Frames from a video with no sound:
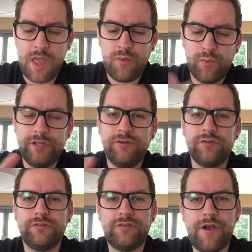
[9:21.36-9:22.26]
When
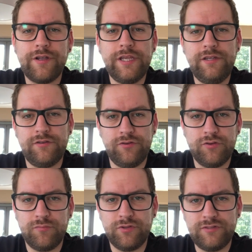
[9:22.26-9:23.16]
you're talking,
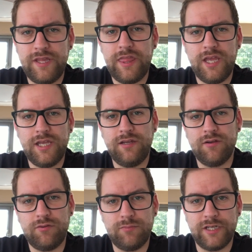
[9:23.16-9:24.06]
you're mostly thinking,
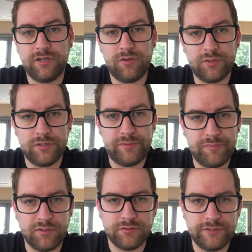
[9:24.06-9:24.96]
oh my God, what are
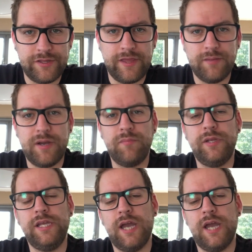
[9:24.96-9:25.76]
people going to think about me?